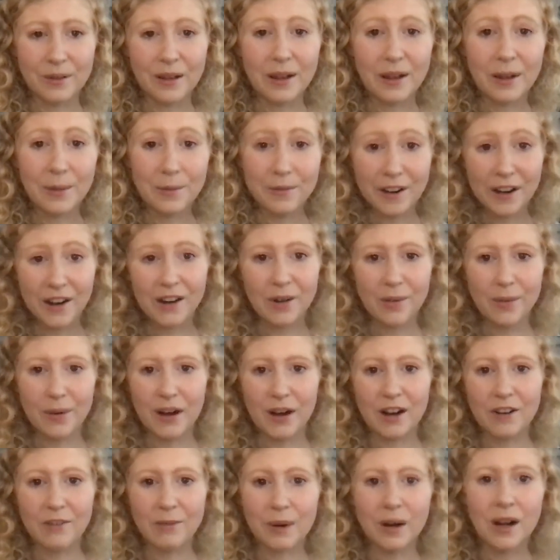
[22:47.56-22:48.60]
uh, very
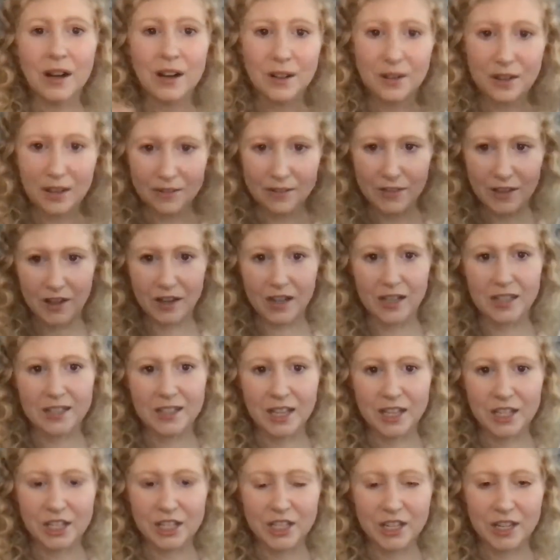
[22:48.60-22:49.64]
aware of where are you giving your
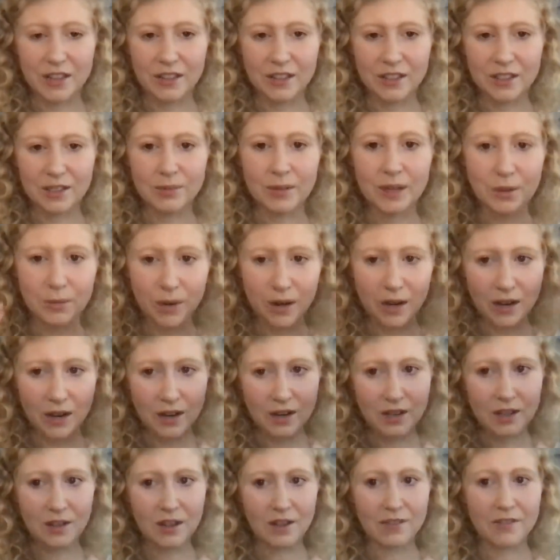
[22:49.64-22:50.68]
attention this week? Where are
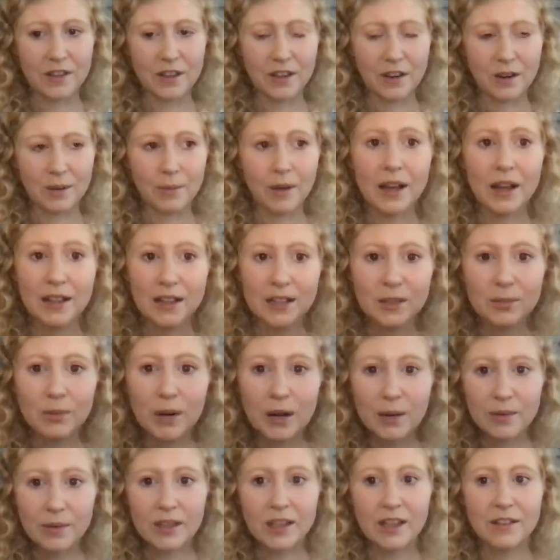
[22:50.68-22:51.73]
you giving your mind? Because
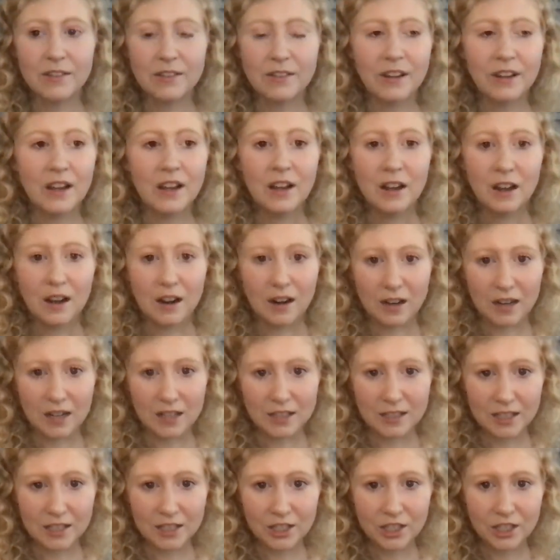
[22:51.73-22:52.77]
where we give our
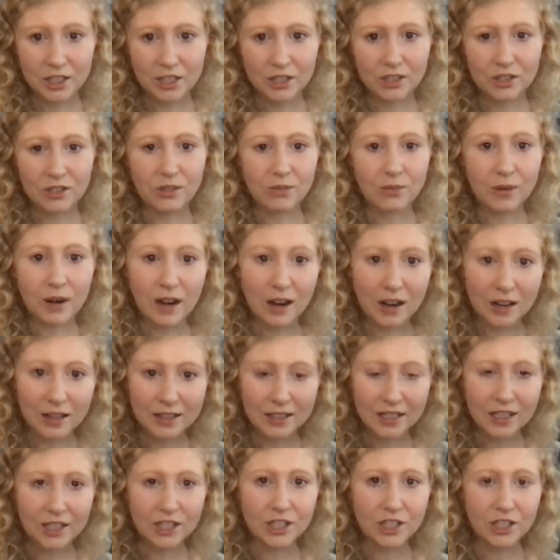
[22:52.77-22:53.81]
attention to, where our
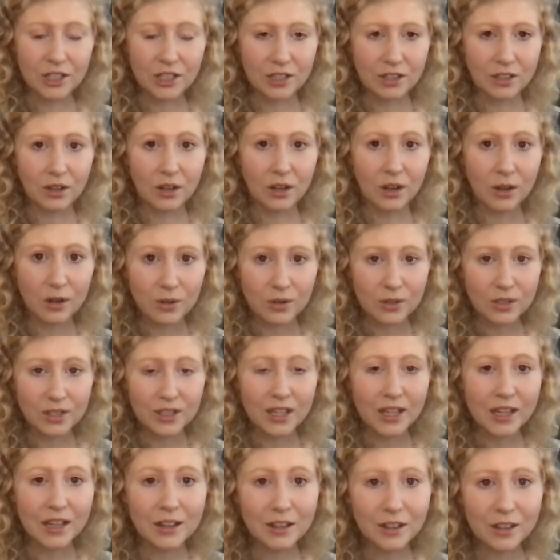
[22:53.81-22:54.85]
attention goes,
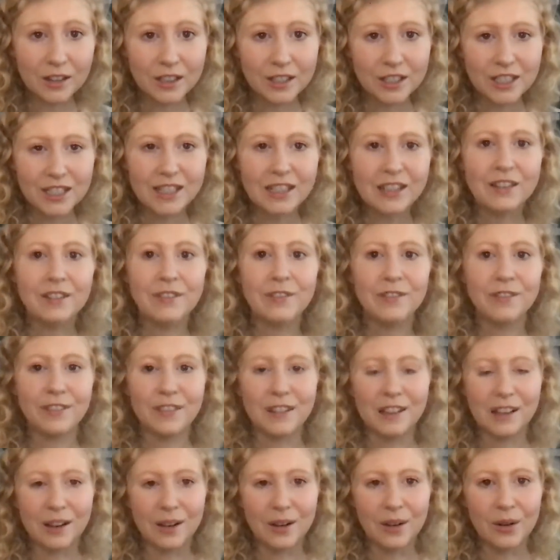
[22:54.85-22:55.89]
energy
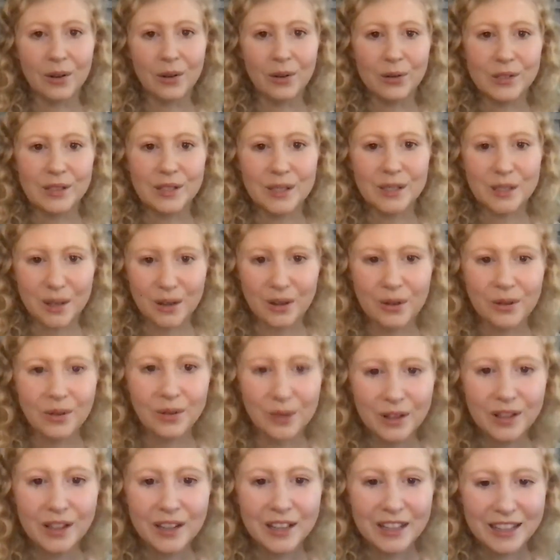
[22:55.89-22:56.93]
flows.
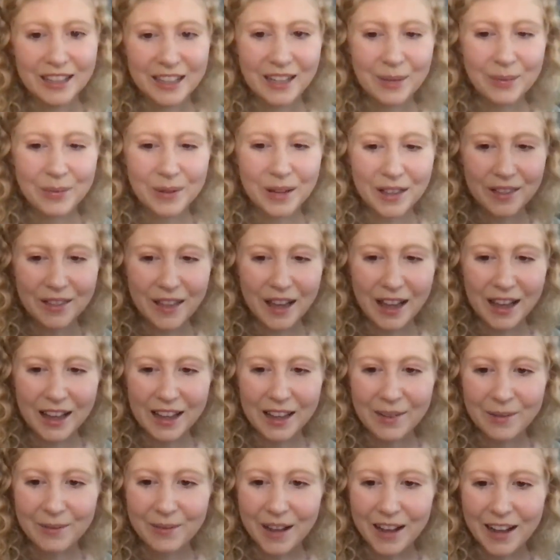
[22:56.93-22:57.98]
So keeping that
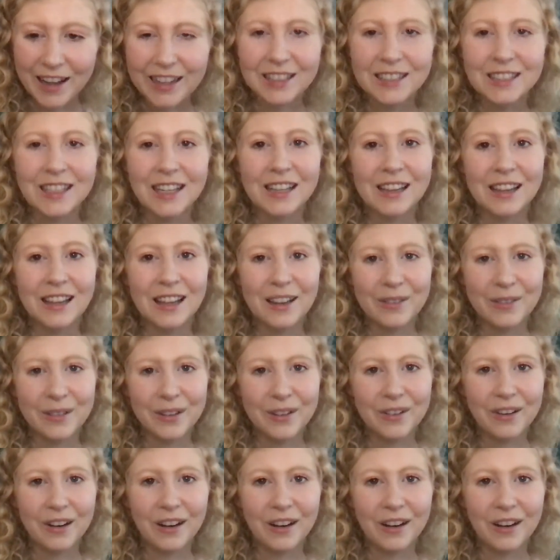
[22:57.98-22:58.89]
in mind. I love you